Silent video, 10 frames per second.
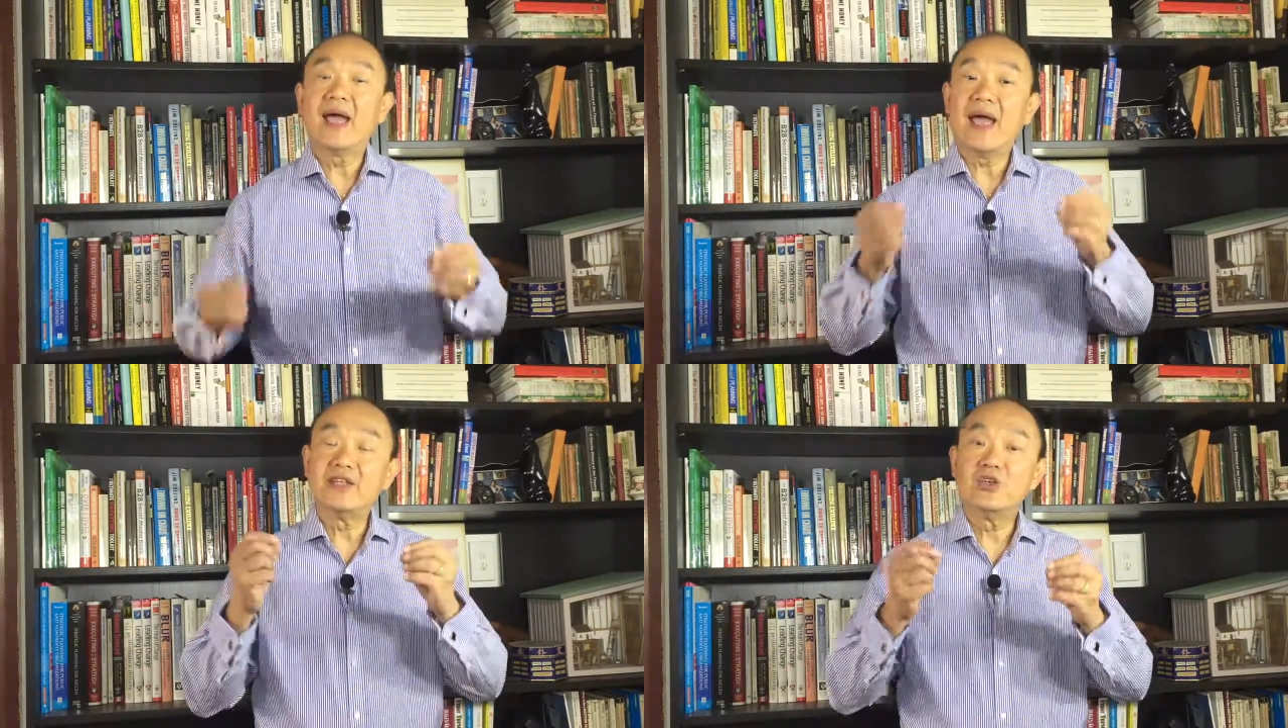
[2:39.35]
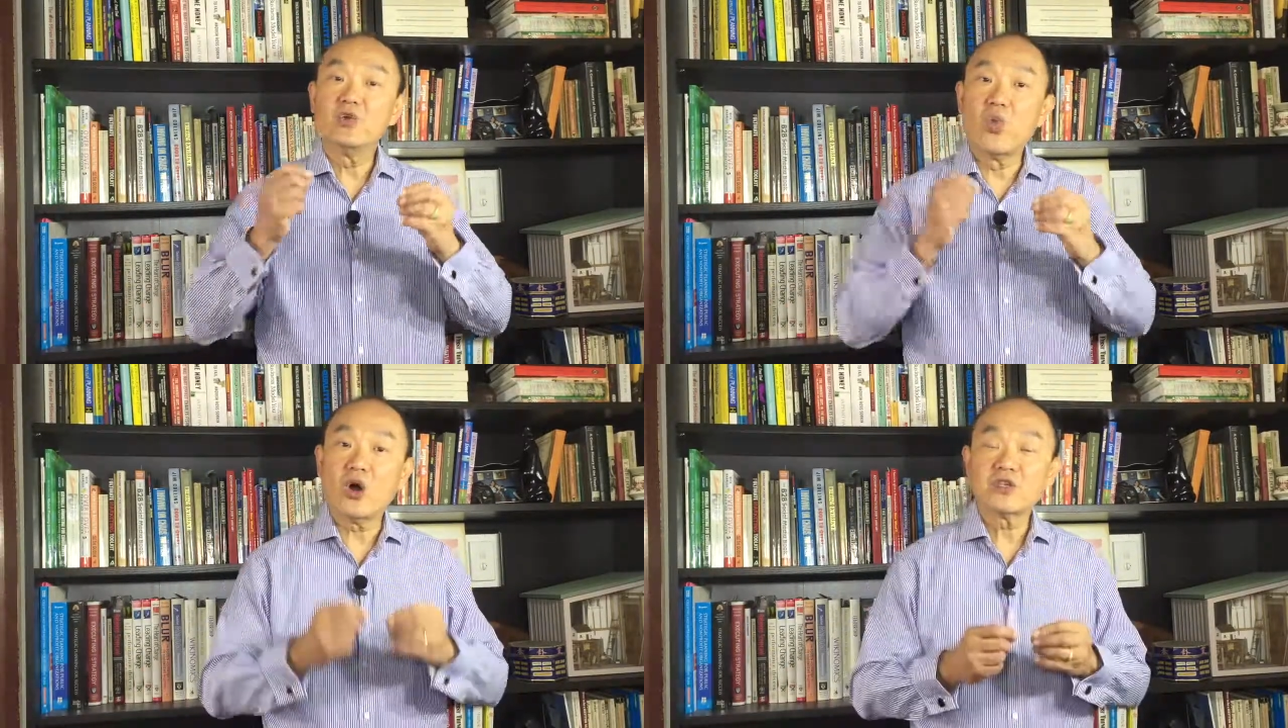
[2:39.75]
and you
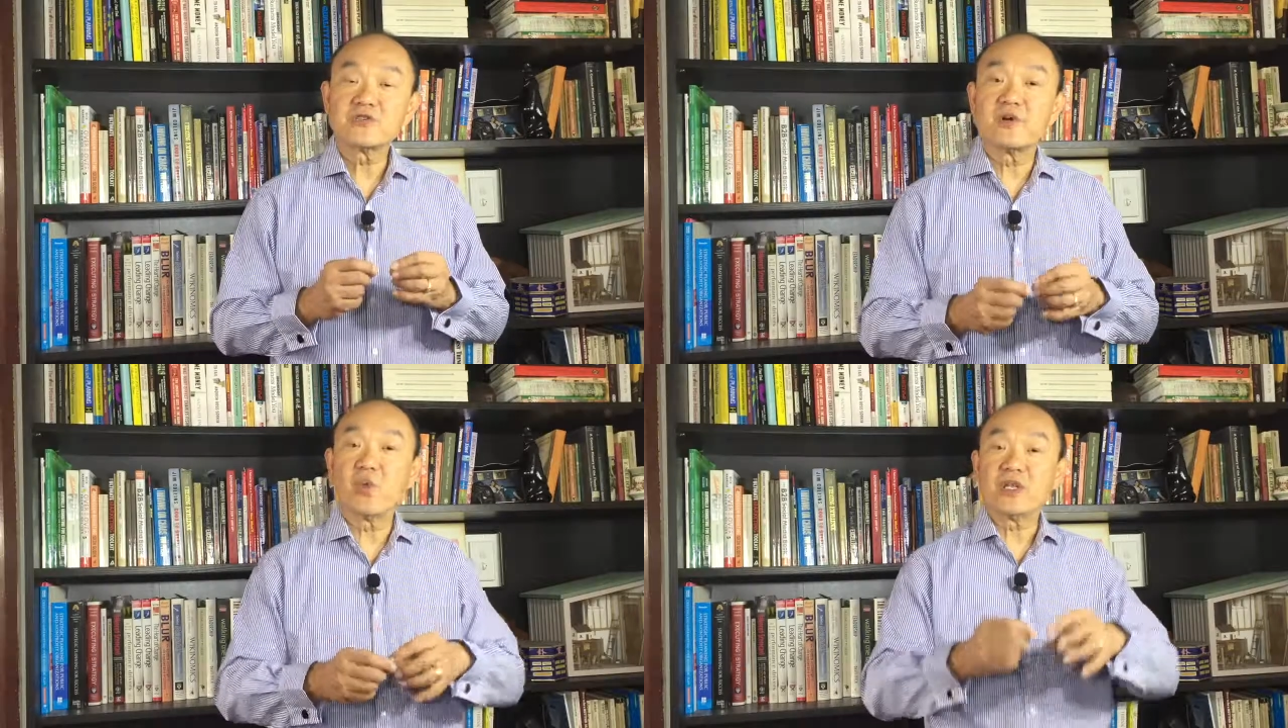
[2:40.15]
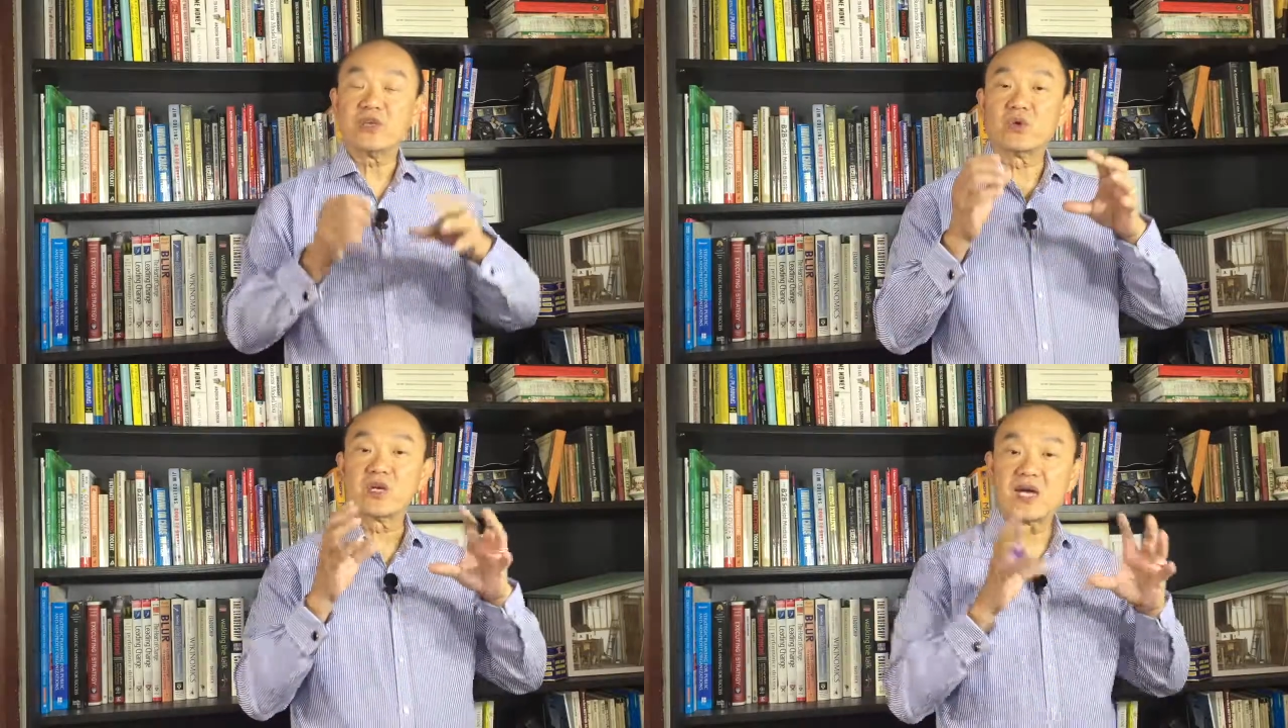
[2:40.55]
watch for what
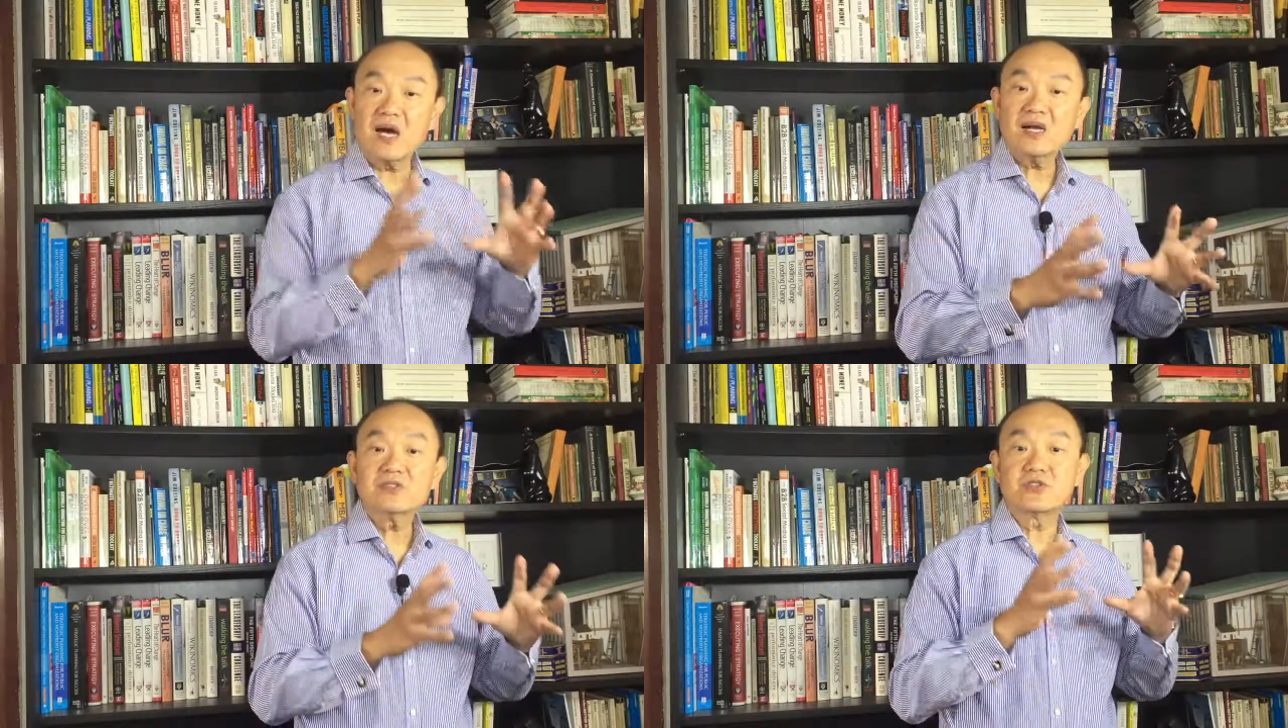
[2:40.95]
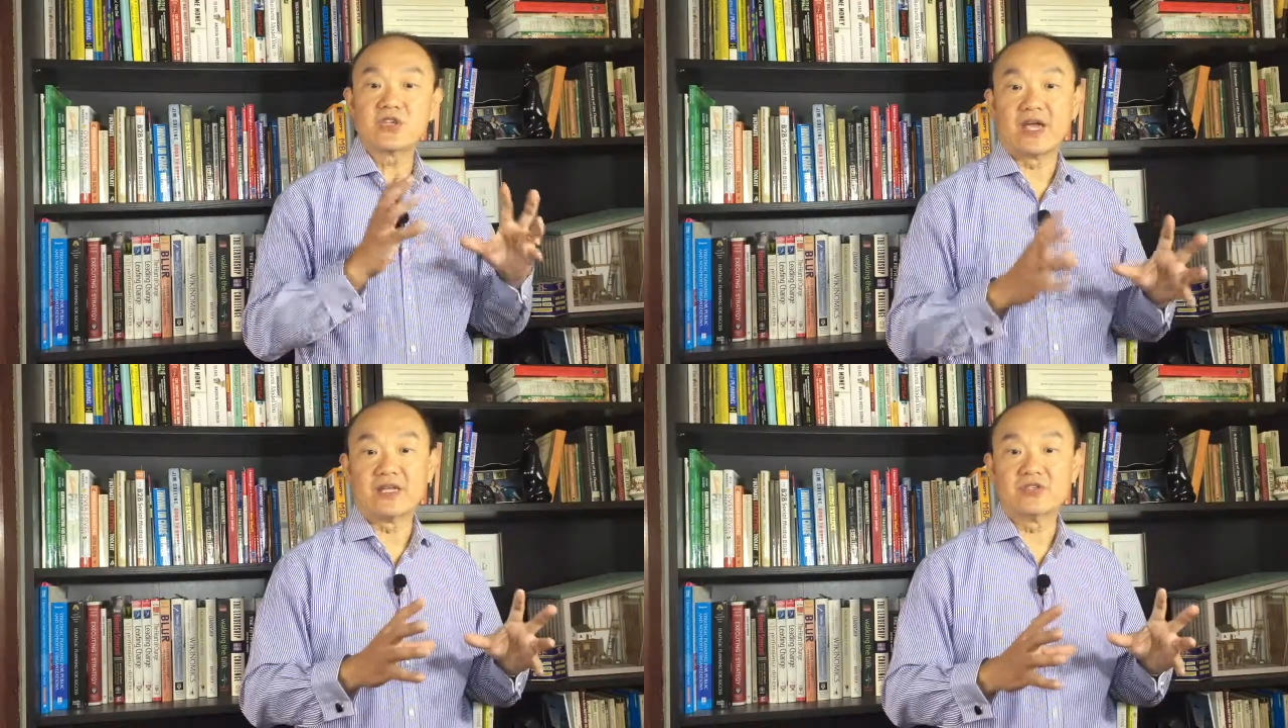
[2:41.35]
you can't
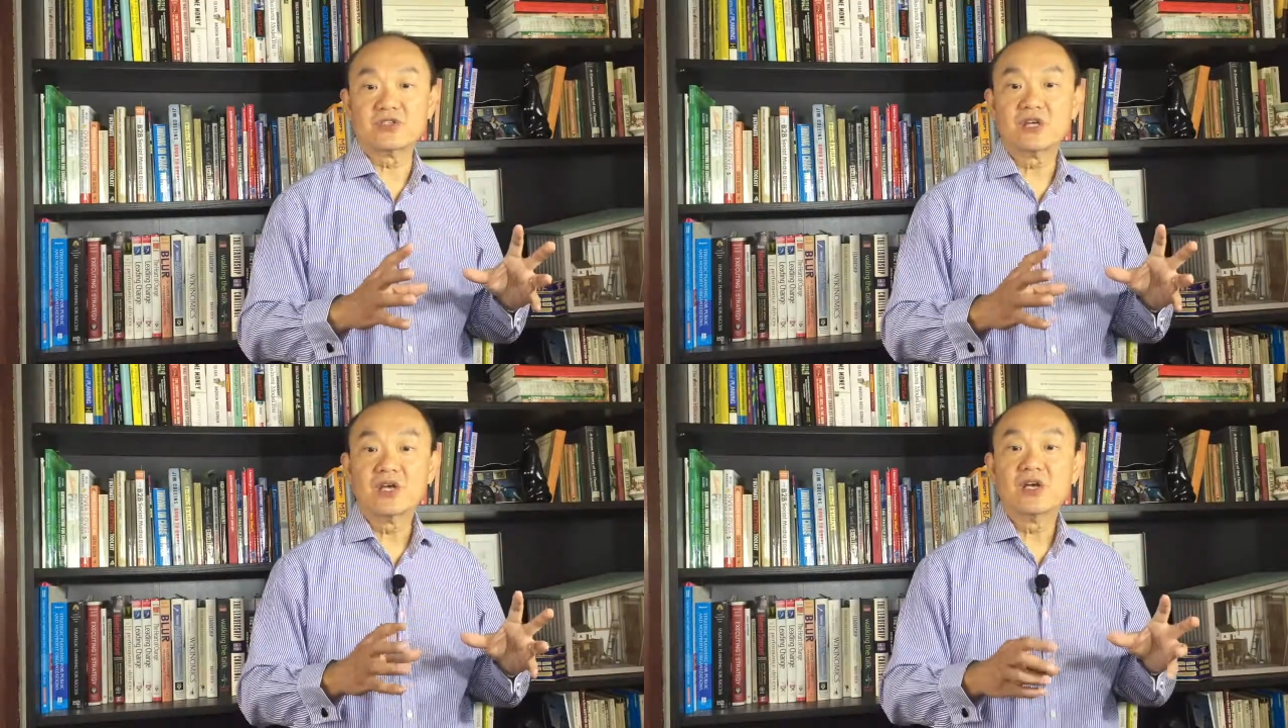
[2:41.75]
change